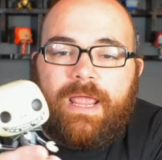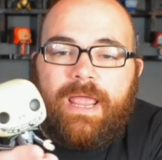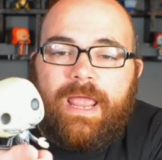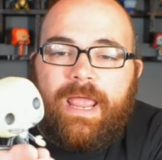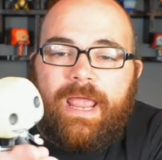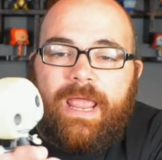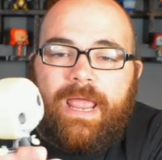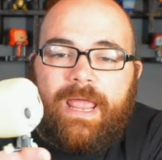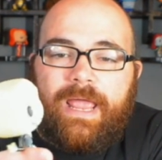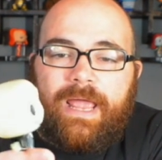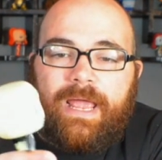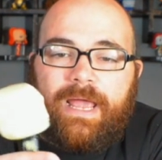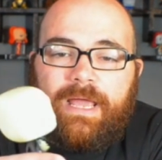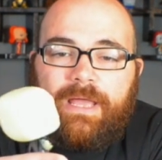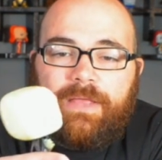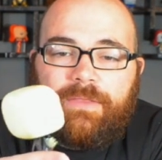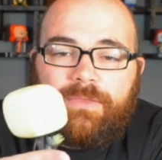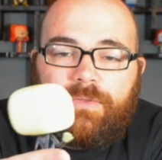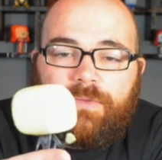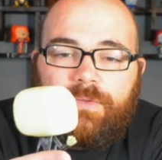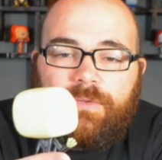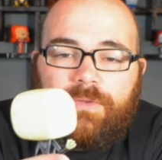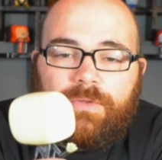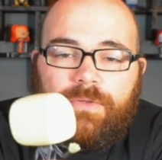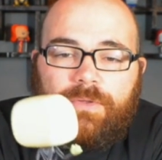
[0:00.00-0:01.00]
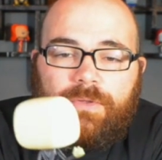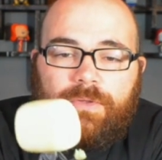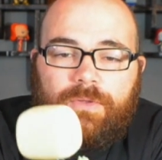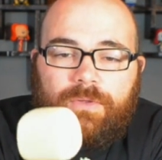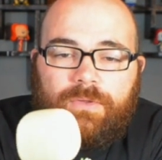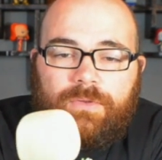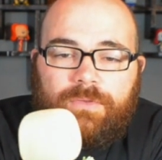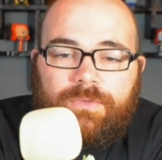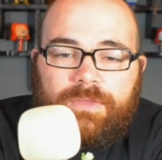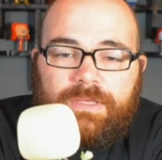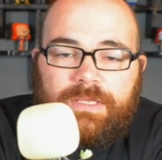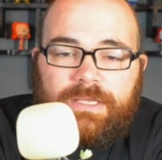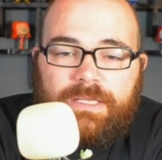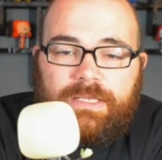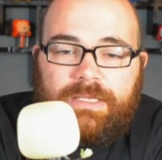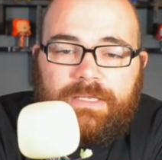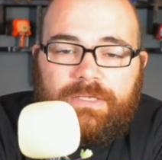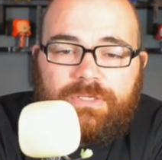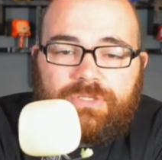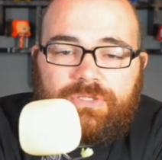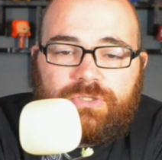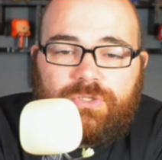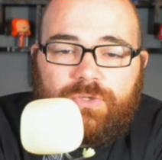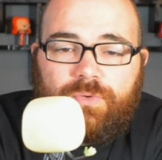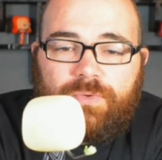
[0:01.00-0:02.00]
and the
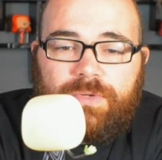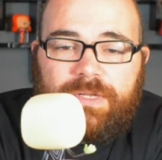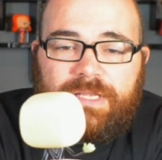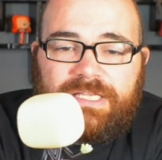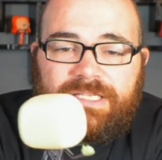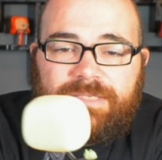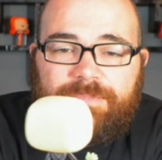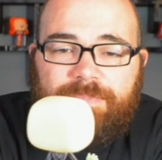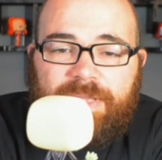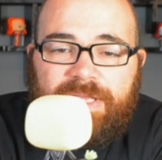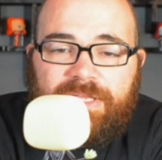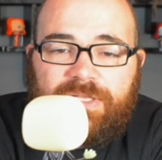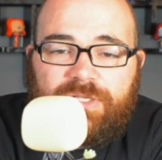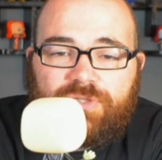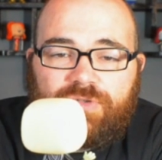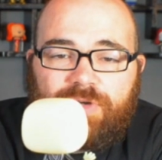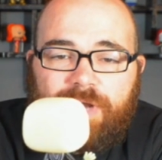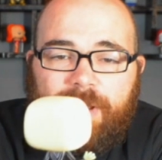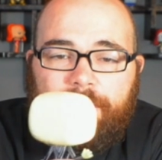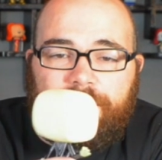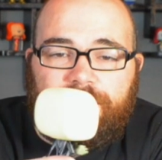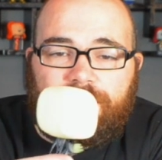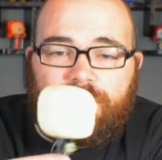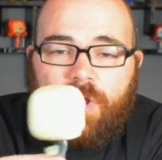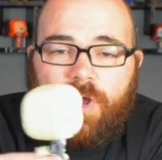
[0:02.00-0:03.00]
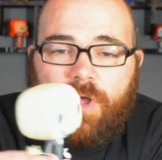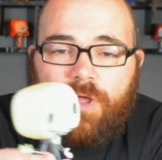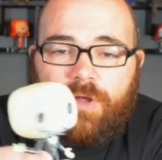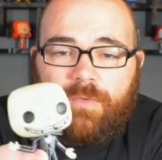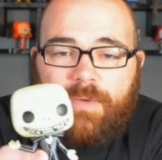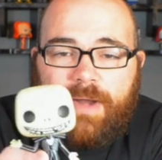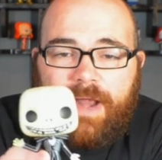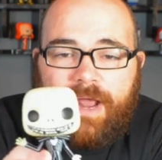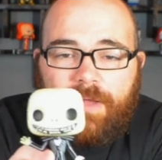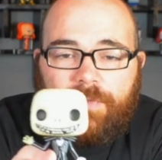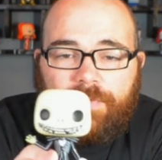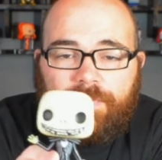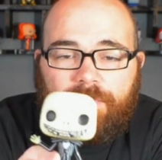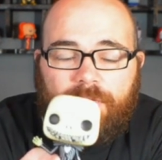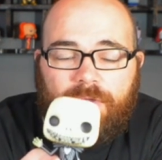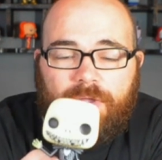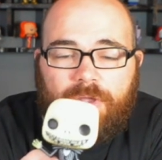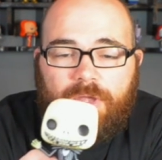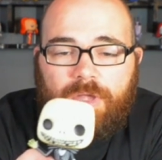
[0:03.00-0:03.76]
suit is pinstripes all around.